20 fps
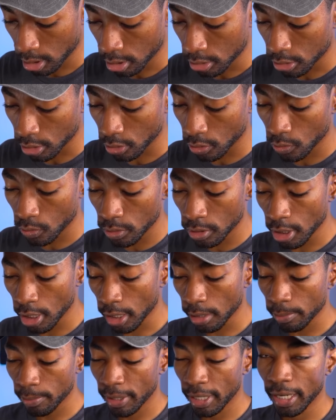So
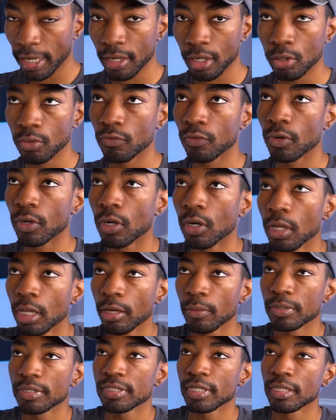not bad overall.
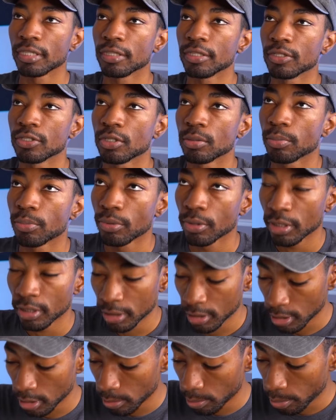I would say that these are pretty
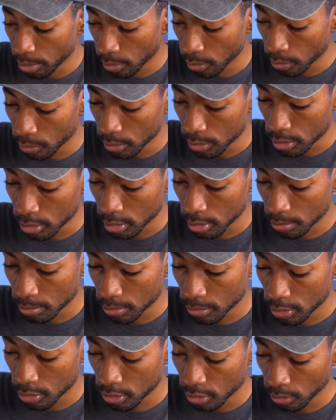good pulls.
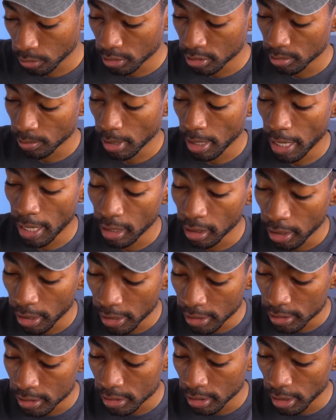Certainly some
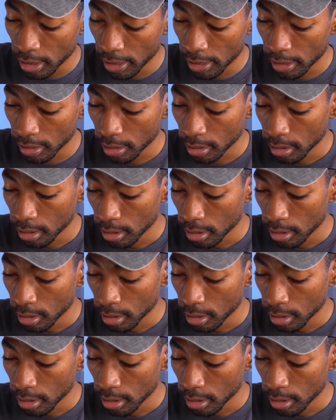highlights like